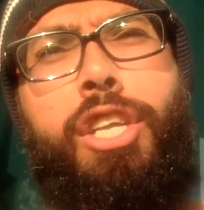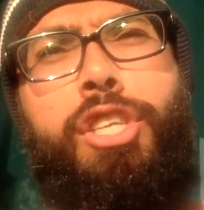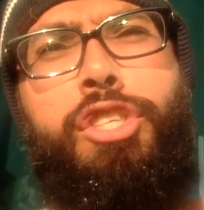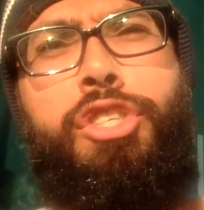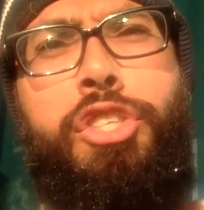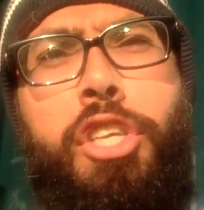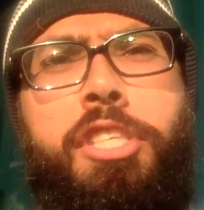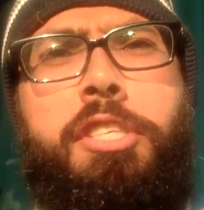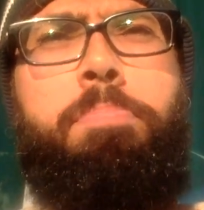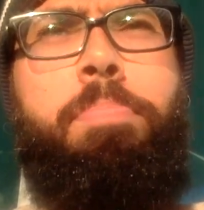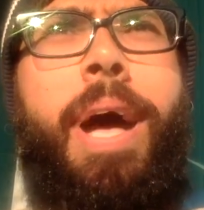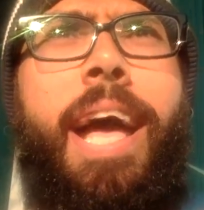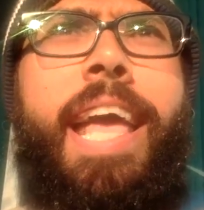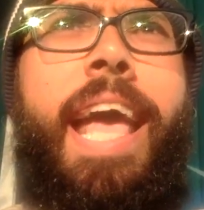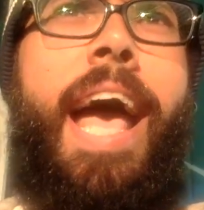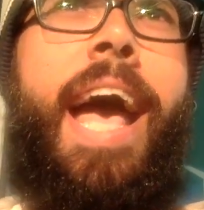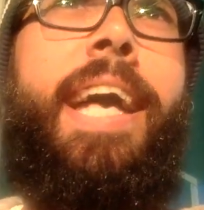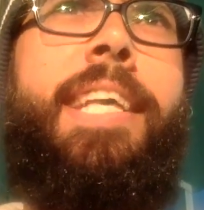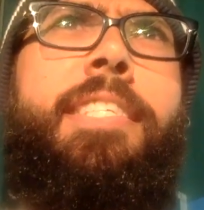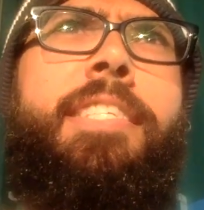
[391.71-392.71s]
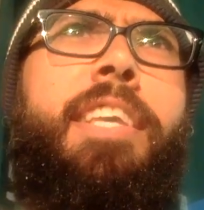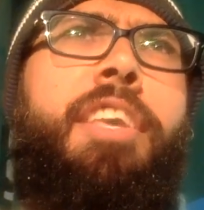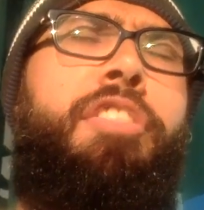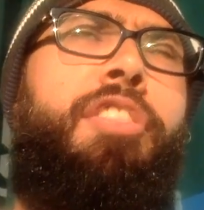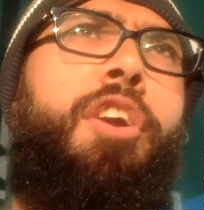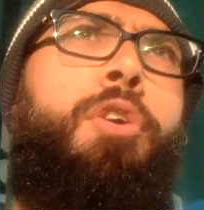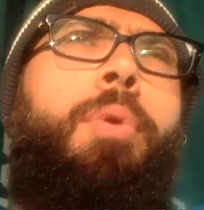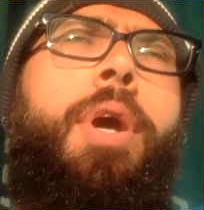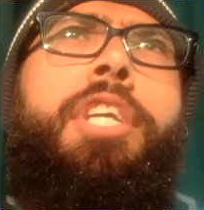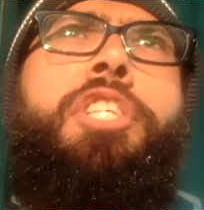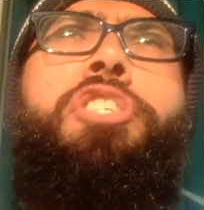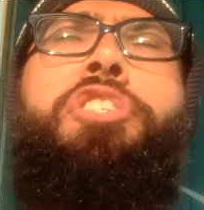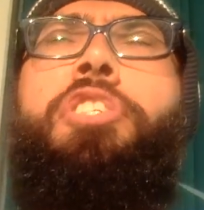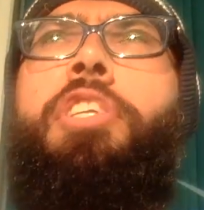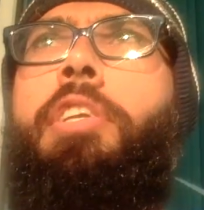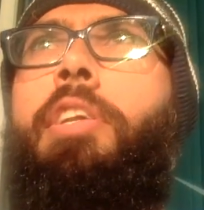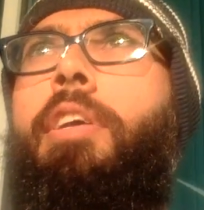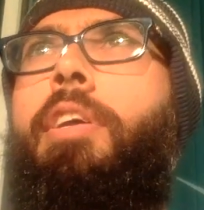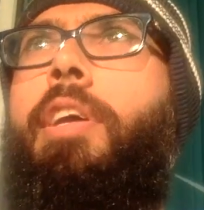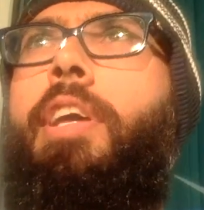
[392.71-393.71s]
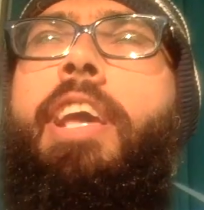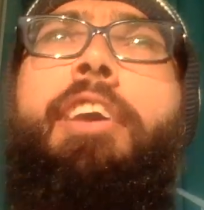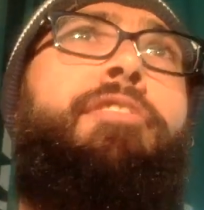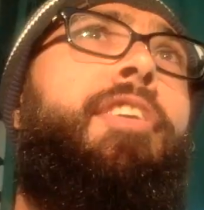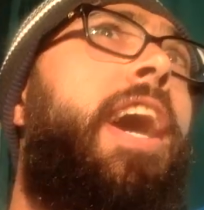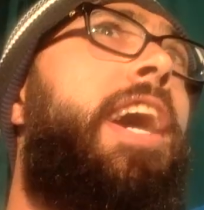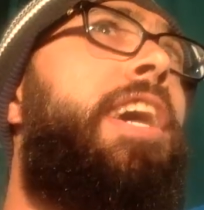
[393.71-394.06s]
Just by asking the question, if